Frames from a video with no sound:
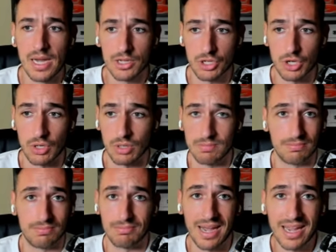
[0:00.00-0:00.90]

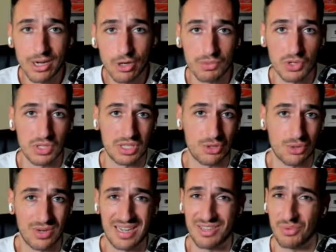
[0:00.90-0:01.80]
So my community is
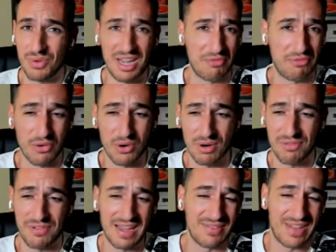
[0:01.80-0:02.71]
already 3, 4,
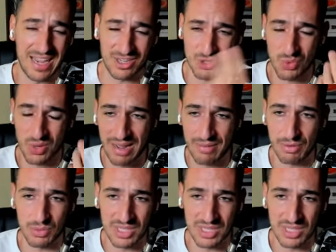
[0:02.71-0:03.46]
5x, whatever.